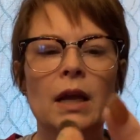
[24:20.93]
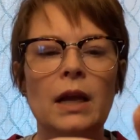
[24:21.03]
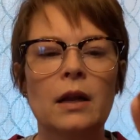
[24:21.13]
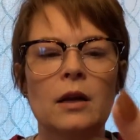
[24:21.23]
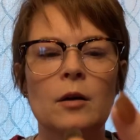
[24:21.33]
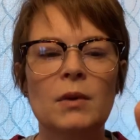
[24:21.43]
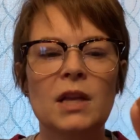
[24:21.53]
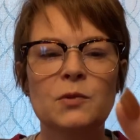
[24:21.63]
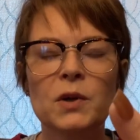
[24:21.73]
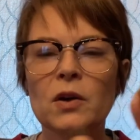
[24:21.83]
And um,
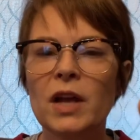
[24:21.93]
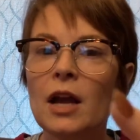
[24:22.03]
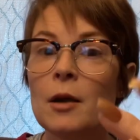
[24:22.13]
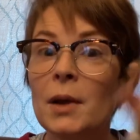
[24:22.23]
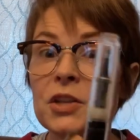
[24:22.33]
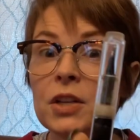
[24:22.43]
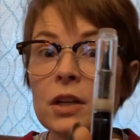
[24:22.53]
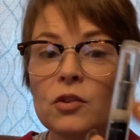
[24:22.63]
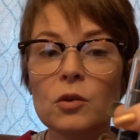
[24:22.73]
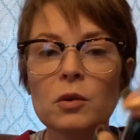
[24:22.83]
it's pretty okay. I'm actually
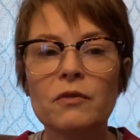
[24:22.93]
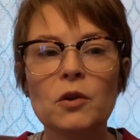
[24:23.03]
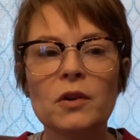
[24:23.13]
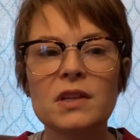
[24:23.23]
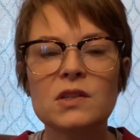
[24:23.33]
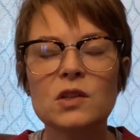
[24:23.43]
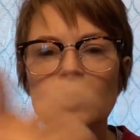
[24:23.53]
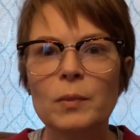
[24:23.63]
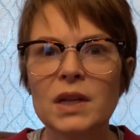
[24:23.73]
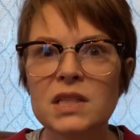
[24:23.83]
gonna do a review on this
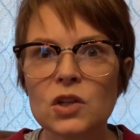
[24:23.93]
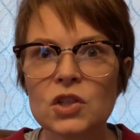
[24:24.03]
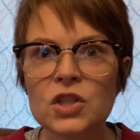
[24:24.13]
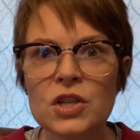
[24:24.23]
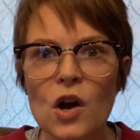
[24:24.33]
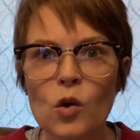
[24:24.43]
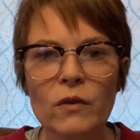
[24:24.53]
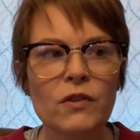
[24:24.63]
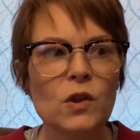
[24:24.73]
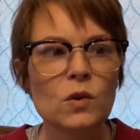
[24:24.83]
too because there's no
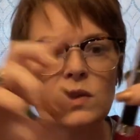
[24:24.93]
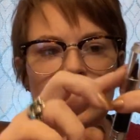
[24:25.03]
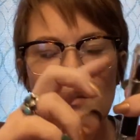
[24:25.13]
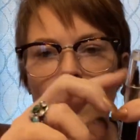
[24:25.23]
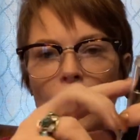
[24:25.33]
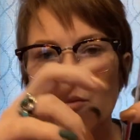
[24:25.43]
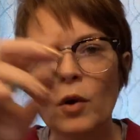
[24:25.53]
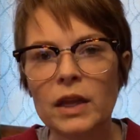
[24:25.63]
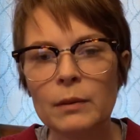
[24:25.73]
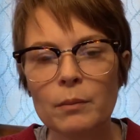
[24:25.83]
reviews on the
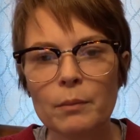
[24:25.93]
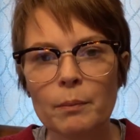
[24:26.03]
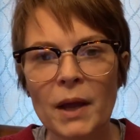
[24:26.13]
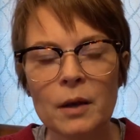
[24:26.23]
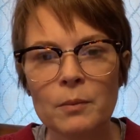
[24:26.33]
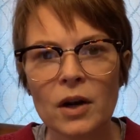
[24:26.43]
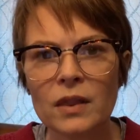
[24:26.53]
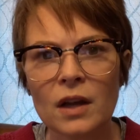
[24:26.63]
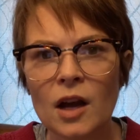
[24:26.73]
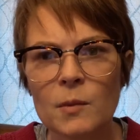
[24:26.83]
ballpoint pen
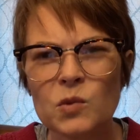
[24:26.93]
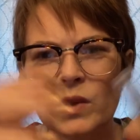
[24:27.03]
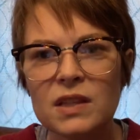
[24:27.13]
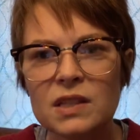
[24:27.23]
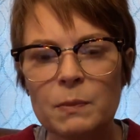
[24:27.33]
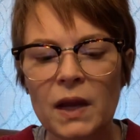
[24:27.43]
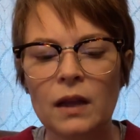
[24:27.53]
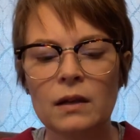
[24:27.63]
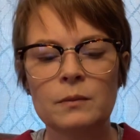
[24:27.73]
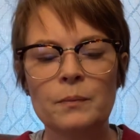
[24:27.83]
part that comes with this
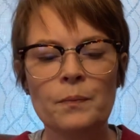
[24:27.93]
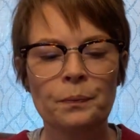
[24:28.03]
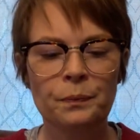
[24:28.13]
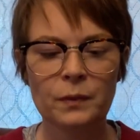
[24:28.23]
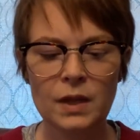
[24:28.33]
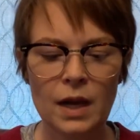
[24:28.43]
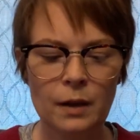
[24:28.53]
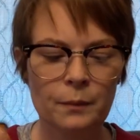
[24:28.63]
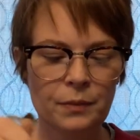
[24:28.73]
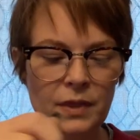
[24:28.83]
pen. Yeah,
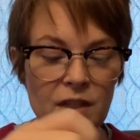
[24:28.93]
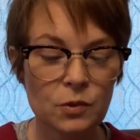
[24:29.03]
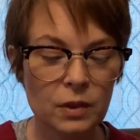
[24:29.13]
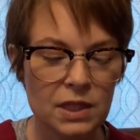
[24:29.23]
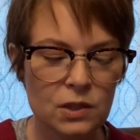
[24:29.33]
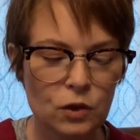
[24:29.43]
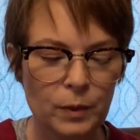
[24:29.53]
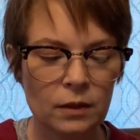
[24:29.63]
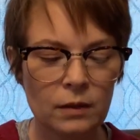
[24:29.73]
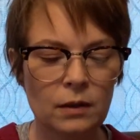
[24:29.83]
that's really
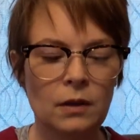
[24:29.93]
stupid.